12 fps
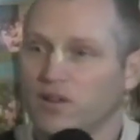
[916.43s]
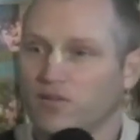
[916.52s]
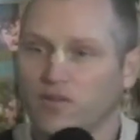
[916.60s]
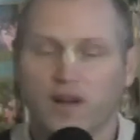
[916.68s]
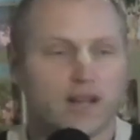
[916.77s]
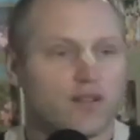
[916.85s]

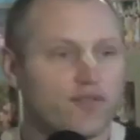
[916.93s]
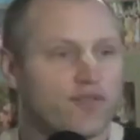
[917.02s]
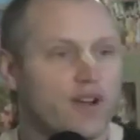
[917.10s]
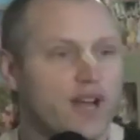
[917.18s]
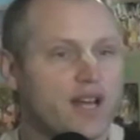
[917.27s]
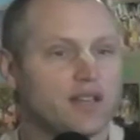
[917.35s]
Find a
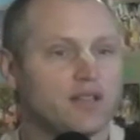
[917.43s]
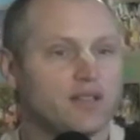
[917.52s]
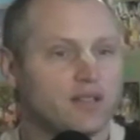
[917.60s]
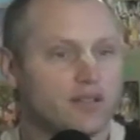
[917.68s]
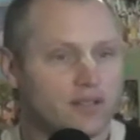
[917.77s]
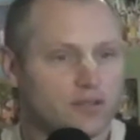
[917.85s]
friend,
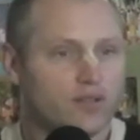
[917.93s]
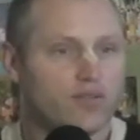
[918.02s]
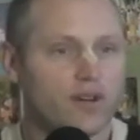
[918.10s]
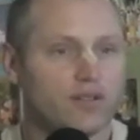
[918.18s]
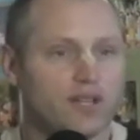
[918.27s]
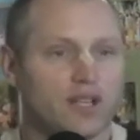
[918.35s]

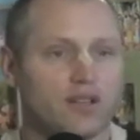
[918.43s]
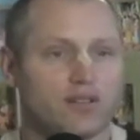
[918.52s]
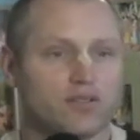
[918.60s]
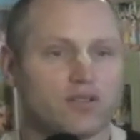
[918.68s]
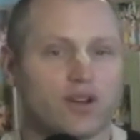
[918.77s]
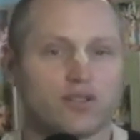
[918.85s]
devotee,
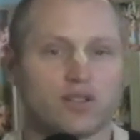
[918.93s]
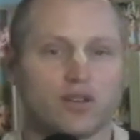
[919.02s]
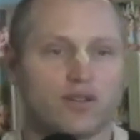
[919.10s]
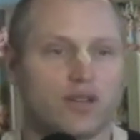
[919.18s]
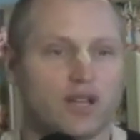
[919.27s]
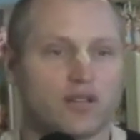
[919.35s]
who's
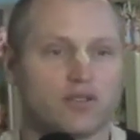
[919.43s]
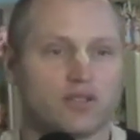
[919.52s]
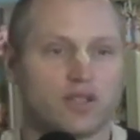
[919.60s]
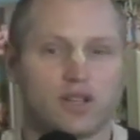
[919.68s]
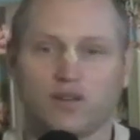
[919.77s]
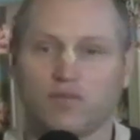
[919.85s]
also
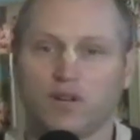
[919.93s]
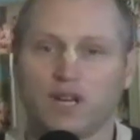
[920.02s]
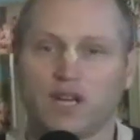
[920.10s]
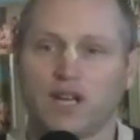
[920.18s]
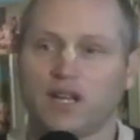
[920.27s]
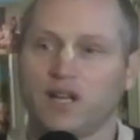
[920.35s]
interested in
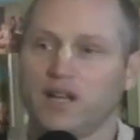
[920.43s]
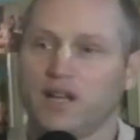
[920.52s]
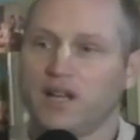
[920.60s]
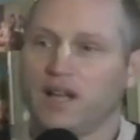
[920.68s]
reading,